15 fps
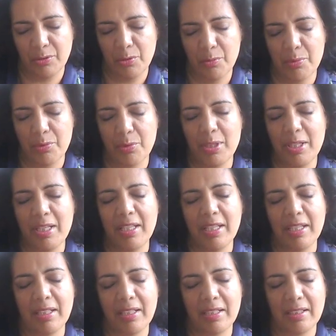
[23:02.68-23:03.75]
to bring
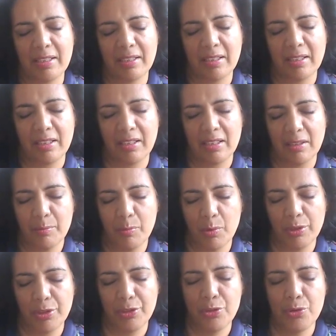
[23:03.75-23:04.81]

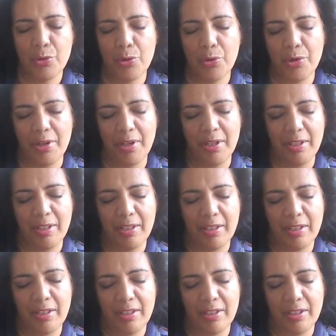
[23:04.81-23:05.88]
more joy
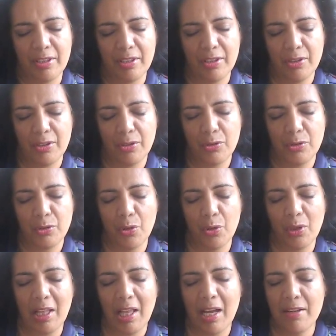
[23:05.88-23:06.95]
to
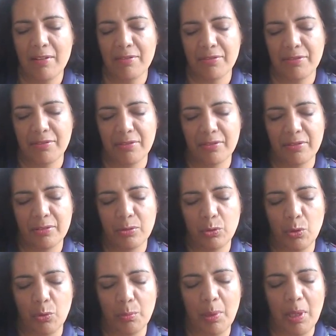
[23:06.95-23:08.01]
your life, to
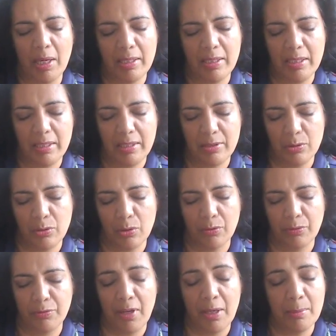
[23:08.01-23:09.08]
your body, to your
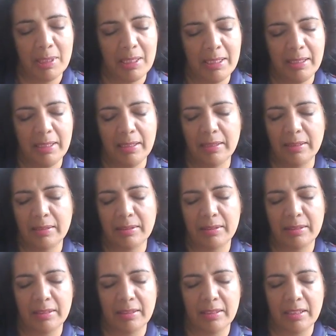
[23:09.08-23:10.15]
family,
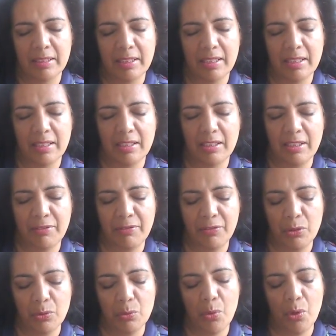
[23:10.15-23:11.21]
and if
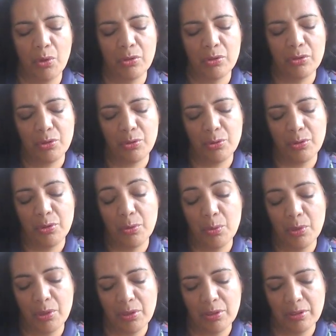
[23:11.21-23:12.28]
you want, to the
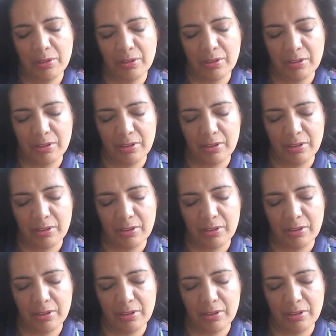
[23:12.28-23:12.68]
world.